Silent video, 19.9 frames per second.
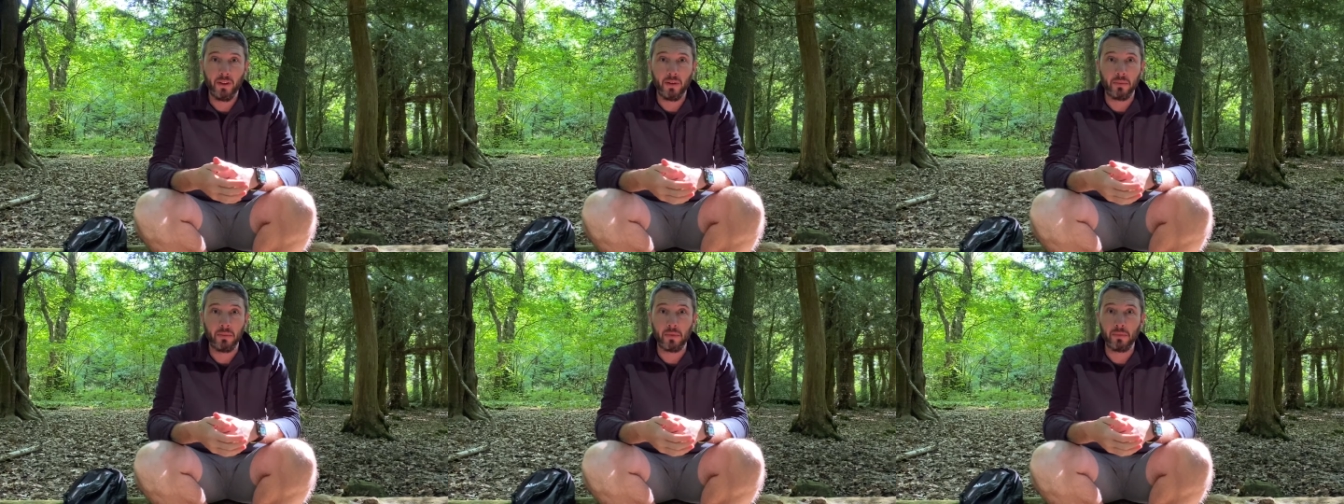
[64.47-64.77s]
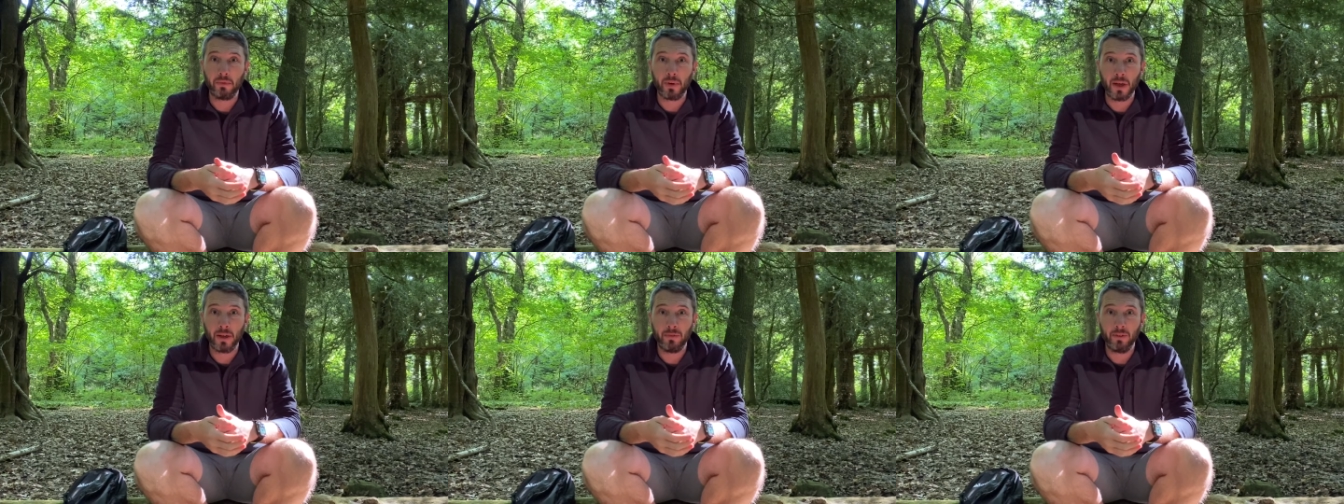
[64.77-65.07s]
and my
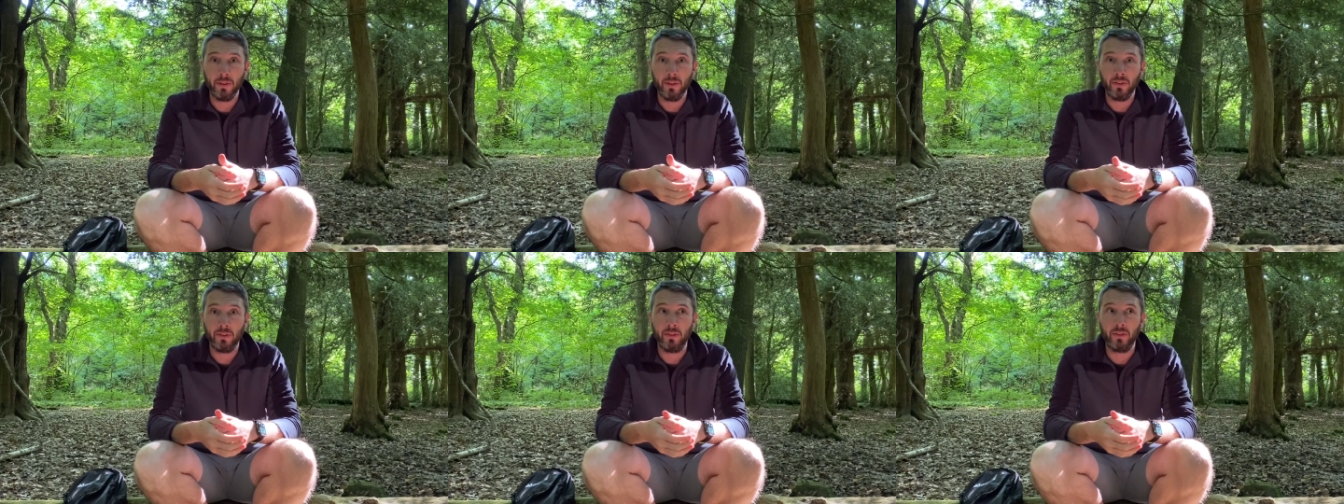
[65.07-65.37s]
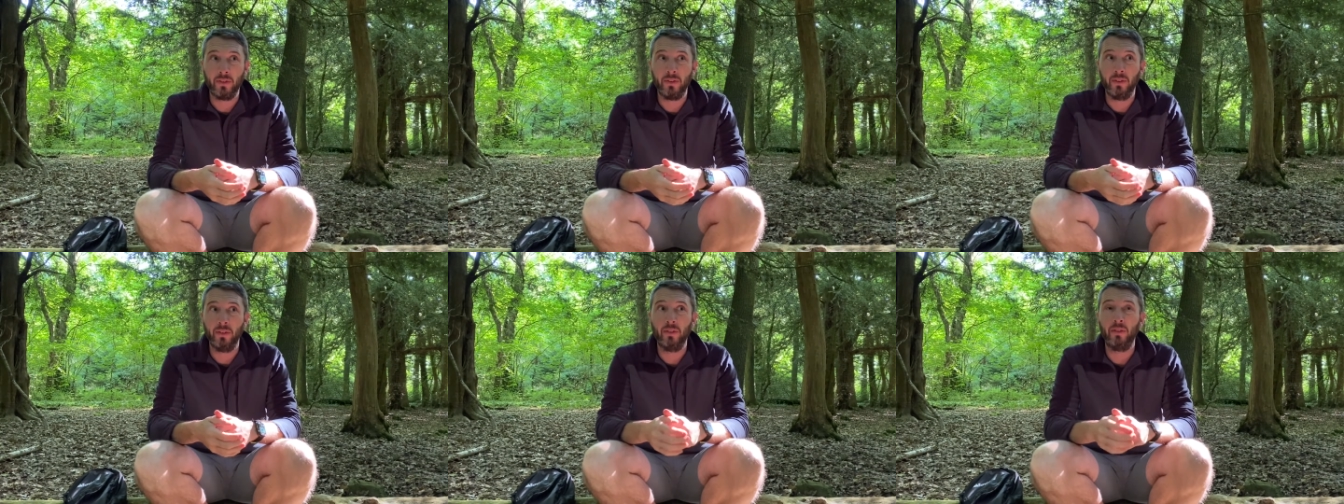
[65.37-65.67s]

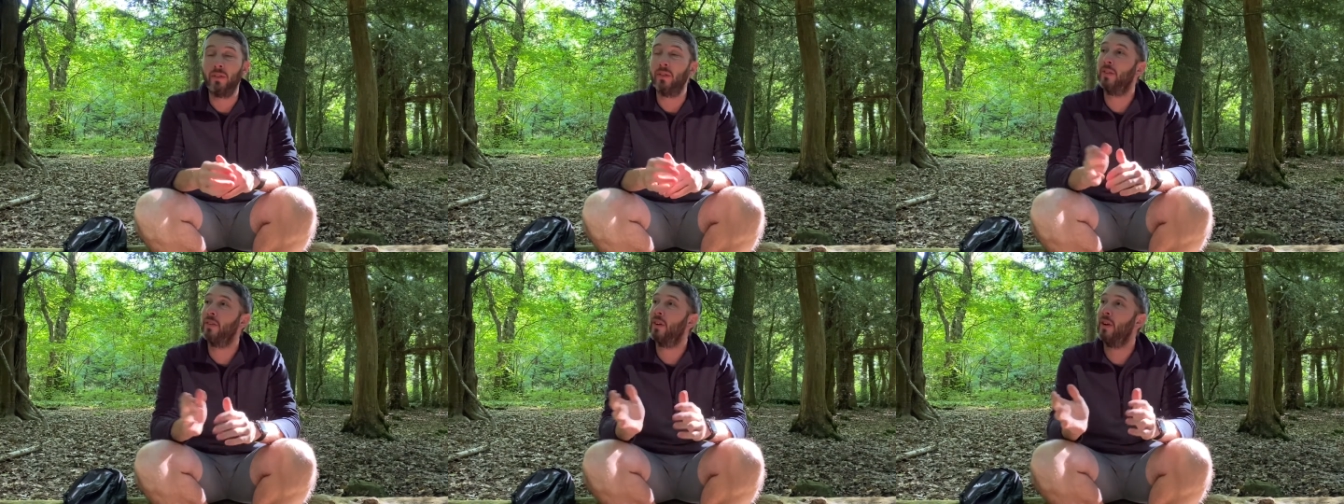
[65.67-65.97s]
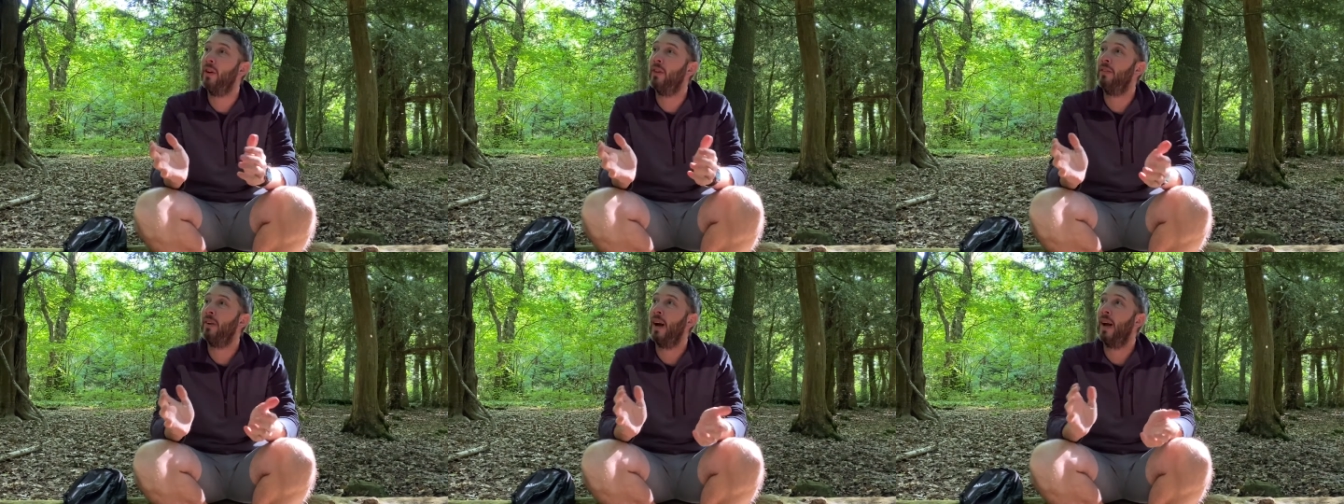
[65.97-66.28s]
breakfast, just
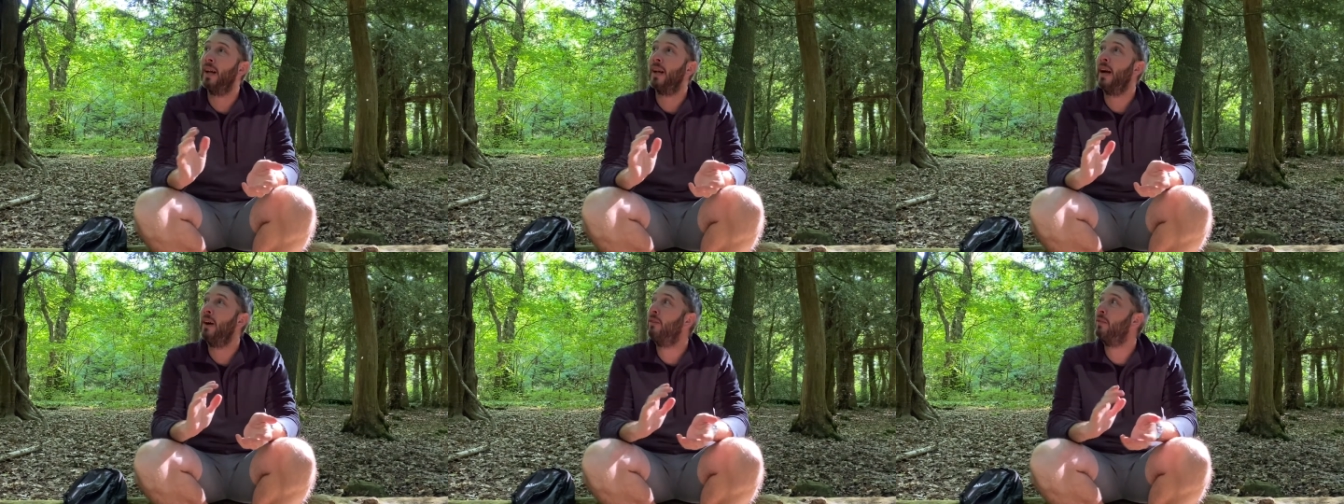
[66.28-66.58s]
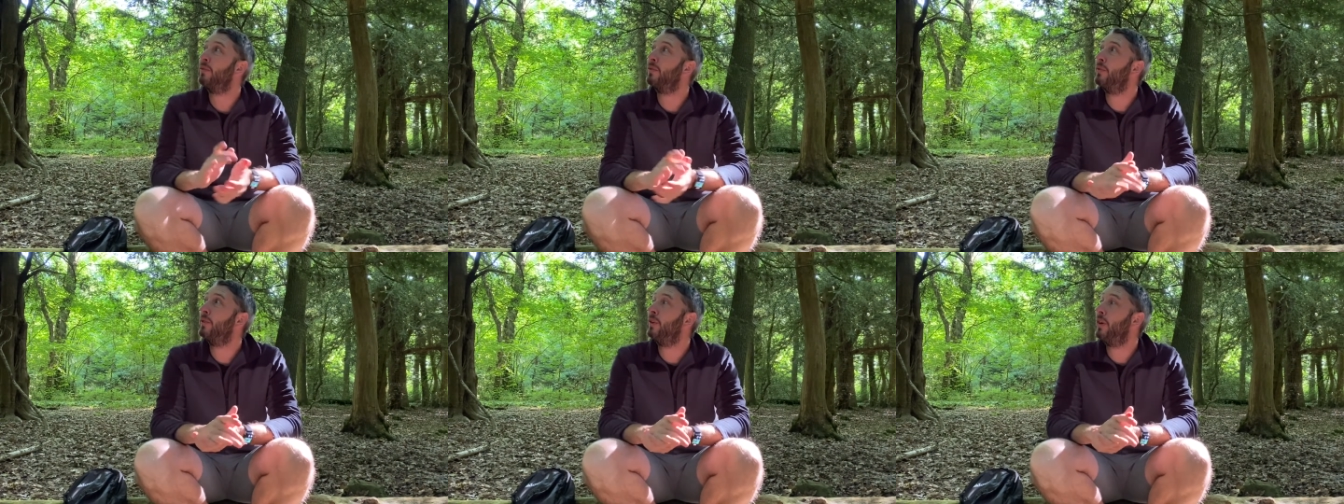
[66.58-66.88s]
kind of hang out
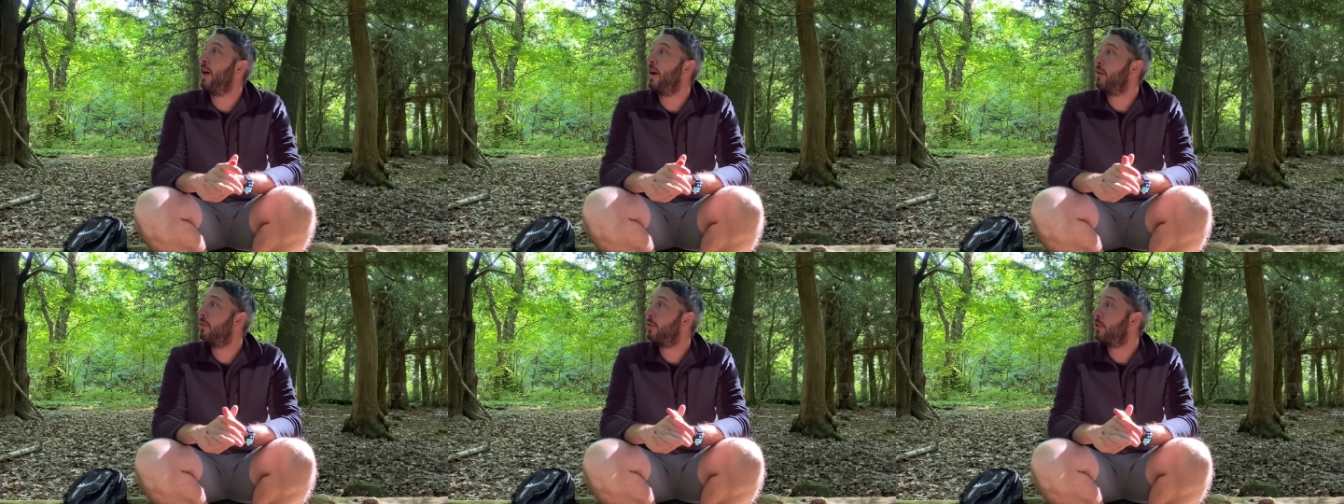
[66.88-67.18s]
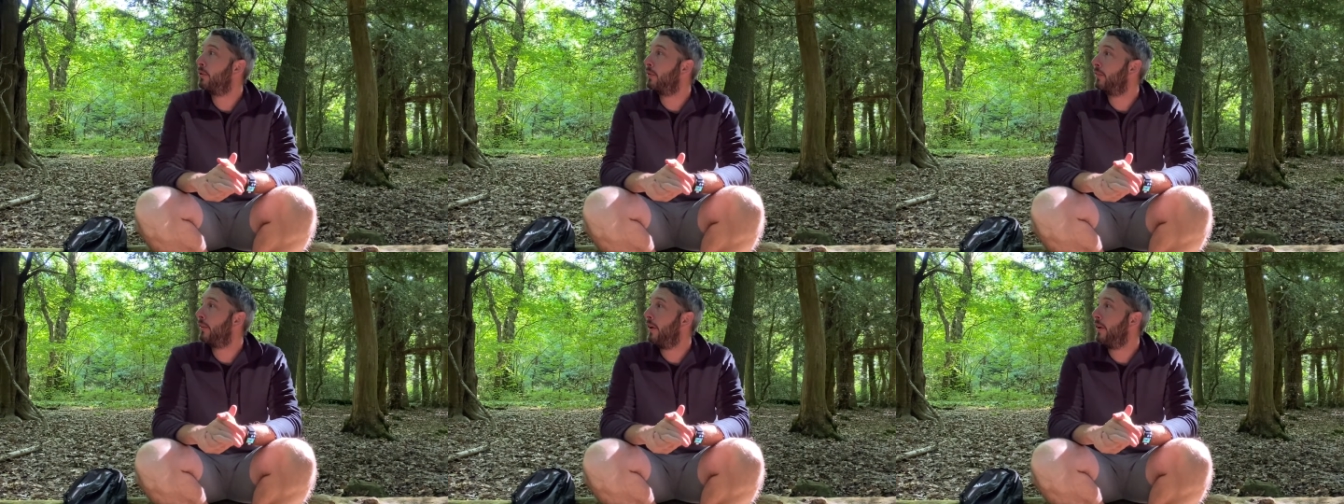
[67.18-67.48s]
for an hour or
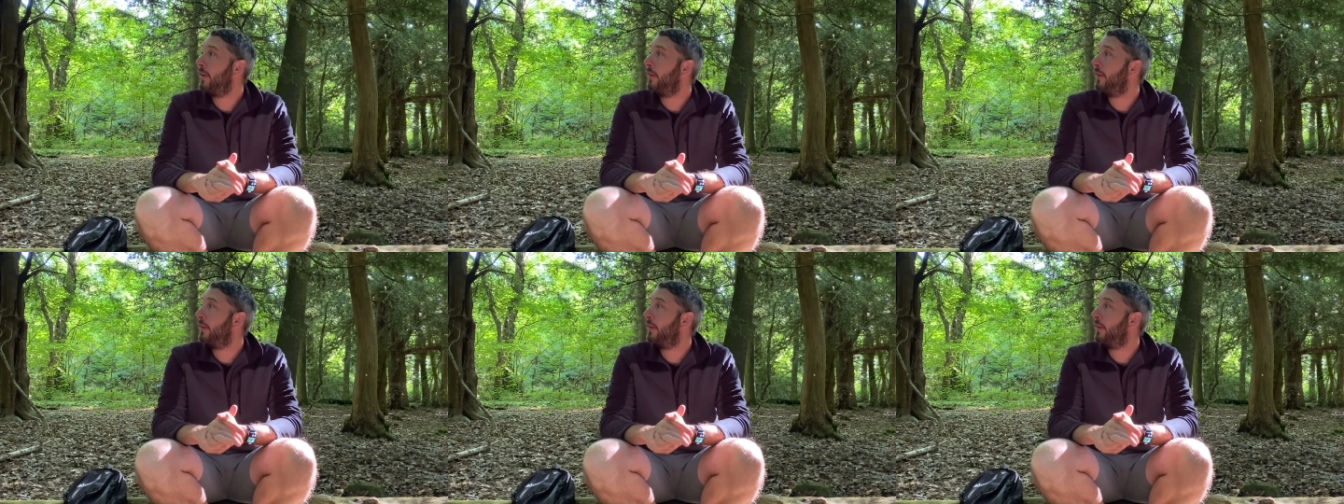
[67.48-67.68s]
so. It'd